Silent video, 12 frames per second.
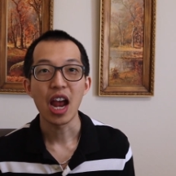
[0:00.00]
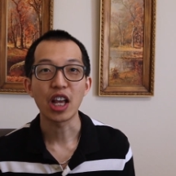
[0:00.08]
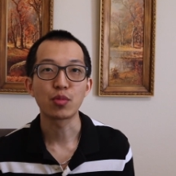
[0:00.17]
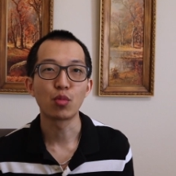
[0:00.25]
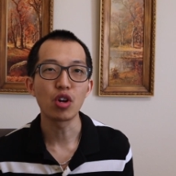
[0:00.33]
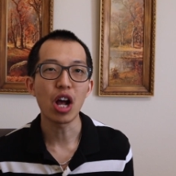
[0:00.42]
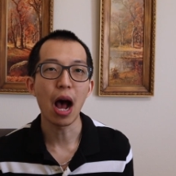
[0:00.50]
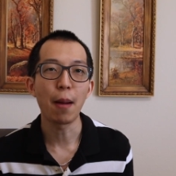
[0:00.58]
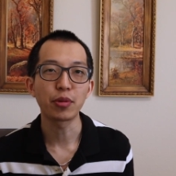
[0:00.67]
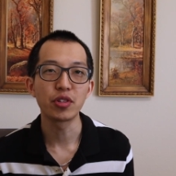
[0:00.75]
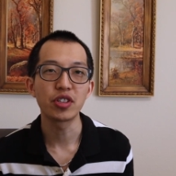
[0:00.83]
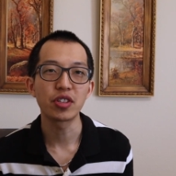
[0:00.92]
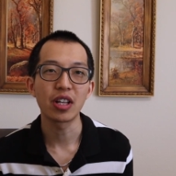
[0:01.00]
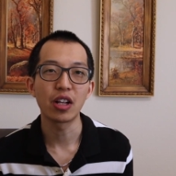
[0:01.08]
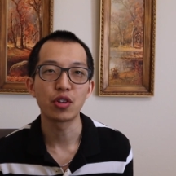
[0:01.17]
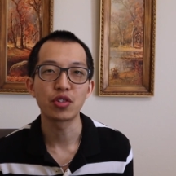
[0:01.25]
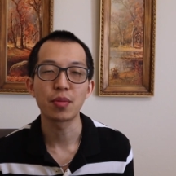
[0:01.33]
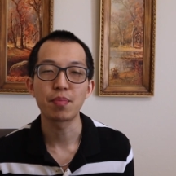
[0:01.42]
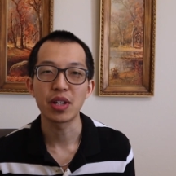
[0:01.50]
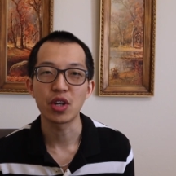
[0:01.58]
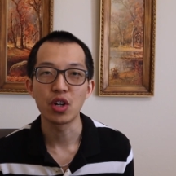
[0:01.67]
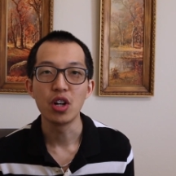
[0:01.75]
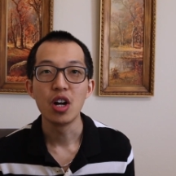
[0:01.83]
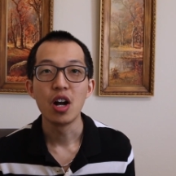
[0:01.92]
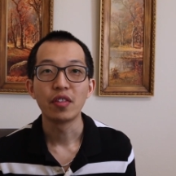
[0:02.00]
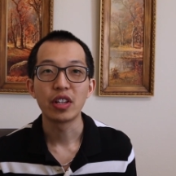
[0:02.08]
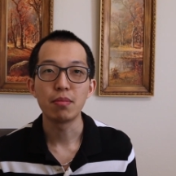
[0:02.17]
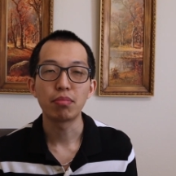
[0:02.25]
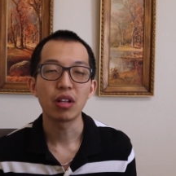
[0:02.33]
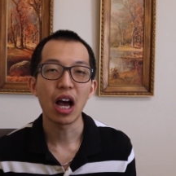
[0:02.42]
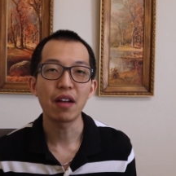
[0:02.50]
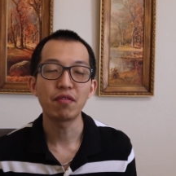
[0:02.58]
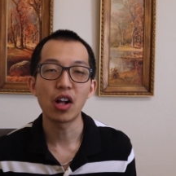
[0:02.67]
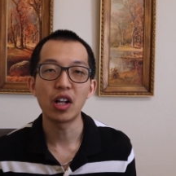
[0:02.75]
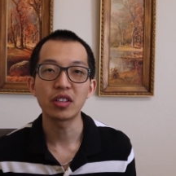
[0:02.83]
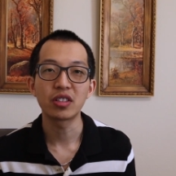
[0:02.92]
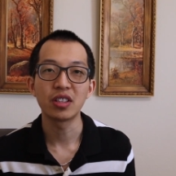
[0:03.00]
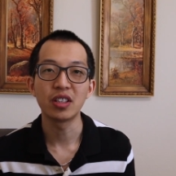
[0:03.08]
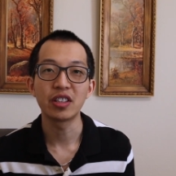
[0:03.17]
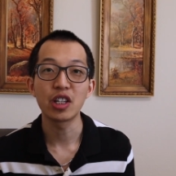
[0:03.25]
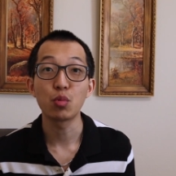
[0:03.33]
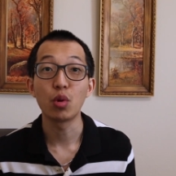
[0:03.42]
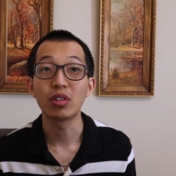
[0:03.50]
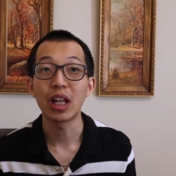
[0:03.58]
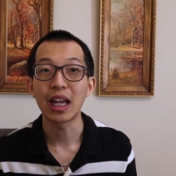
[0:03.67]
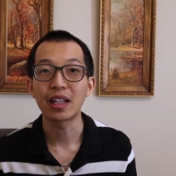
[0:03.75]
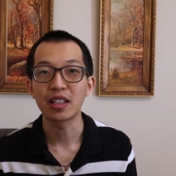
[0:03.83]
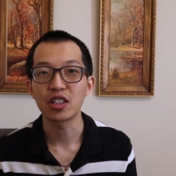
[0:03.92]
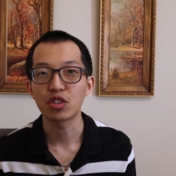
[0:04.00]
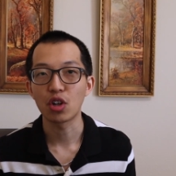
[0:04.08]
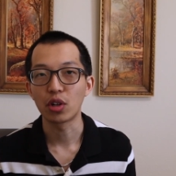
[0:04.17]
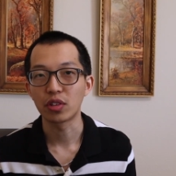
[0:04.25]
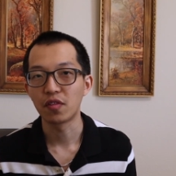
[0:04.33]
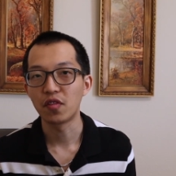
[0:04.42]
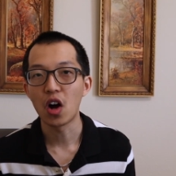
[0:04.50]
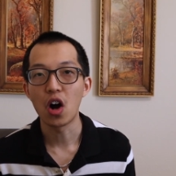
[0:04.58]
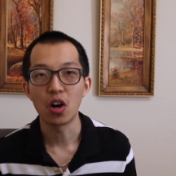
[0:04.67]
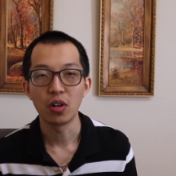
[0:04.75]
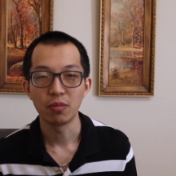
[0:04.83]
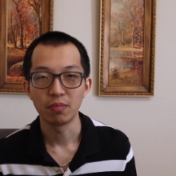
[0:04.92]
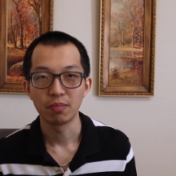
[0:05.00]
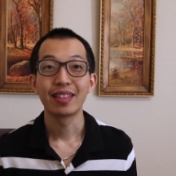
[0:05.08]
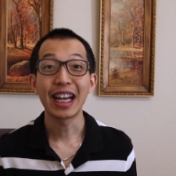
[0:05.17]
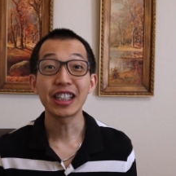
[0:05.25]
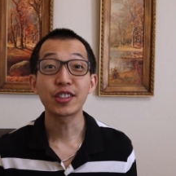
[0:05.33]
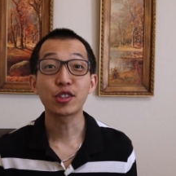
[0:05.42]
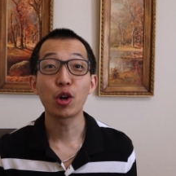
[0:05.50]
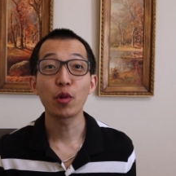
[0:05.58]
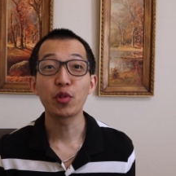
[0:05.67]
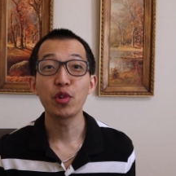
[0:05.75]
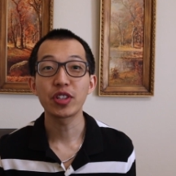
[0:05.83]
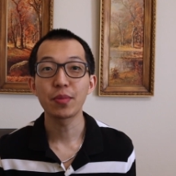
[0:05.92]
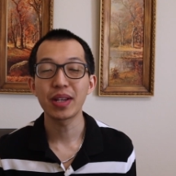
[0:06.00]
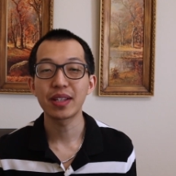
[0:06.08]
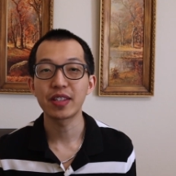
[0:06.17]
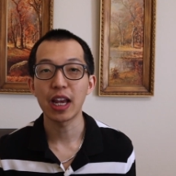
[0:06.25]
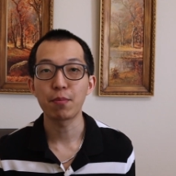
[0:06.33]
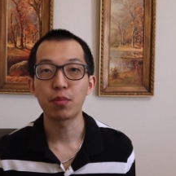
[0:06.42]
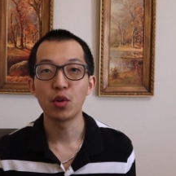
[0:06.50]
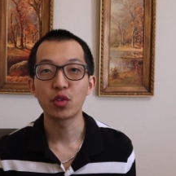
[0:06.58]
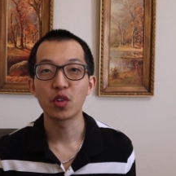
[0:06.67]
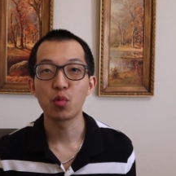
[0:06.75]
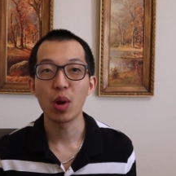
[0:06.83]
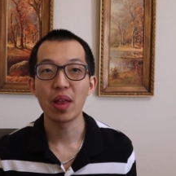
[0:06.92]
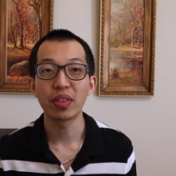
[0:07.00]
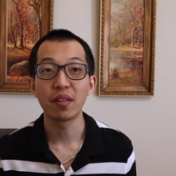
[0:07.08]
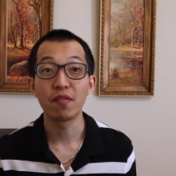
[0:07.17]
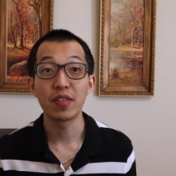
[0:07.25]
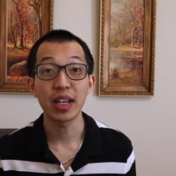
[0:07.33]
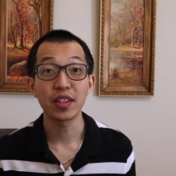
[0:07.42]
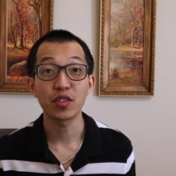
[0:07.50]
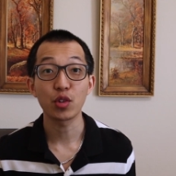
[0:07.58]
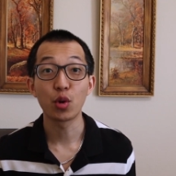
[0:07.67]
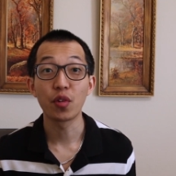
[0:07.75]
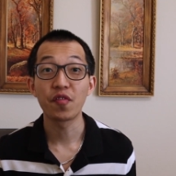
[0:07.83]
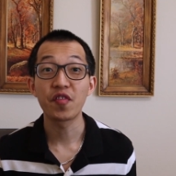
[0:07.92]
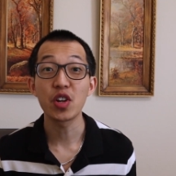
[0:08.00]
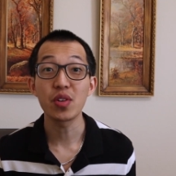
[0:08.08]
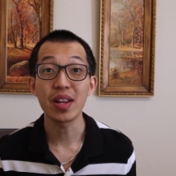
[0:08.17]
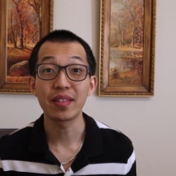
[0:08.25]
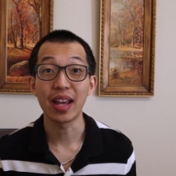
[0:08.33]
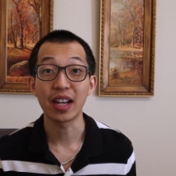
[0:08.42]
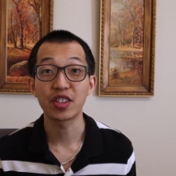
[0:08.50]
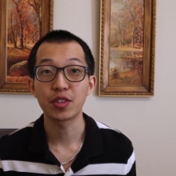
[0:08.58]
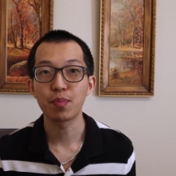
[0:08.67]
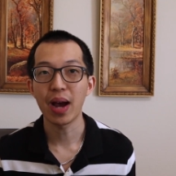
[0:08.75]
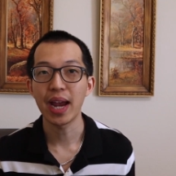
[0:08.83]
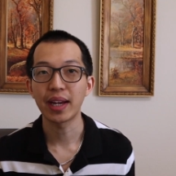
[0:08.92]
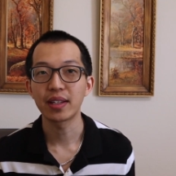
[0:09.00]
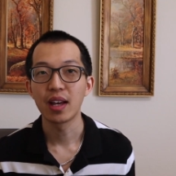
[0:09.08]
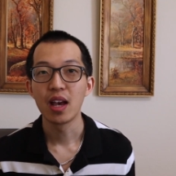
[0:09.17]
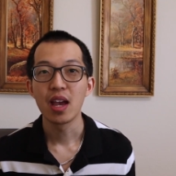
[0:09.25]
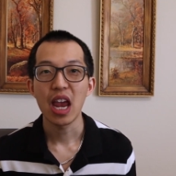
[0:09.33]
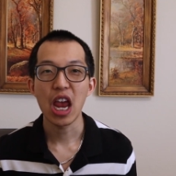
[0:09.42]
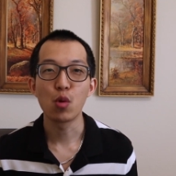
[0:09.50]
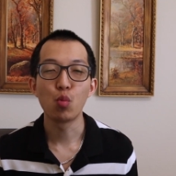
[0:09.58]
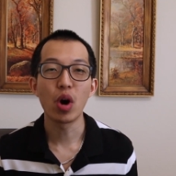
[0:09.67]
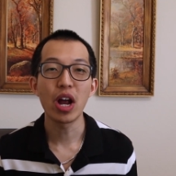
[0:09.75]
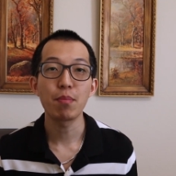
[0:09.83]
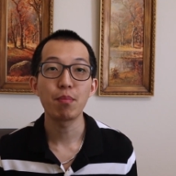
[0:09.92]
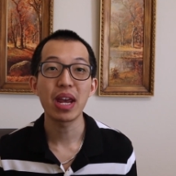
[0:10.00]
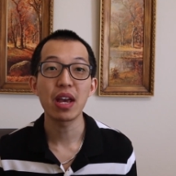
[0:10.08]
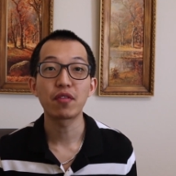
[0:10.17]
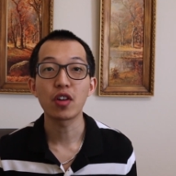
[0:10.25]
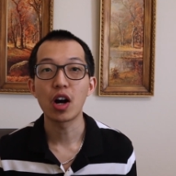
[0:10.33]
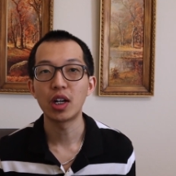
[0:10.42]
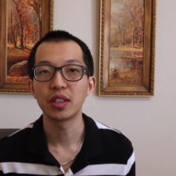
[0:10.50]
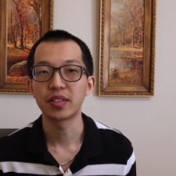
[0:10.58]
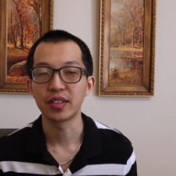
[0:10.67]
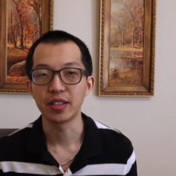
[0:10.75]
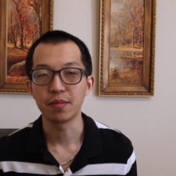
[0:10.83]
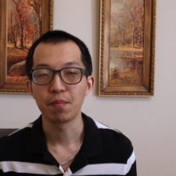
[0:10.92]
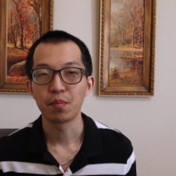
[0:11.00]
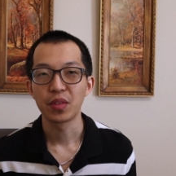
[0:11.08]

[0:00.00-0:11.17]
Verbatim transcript: As more option sellers appear, the implied volatility will likely start to fall. Let's go through some examples of when the VIX or fear index spiked and what may have caused it.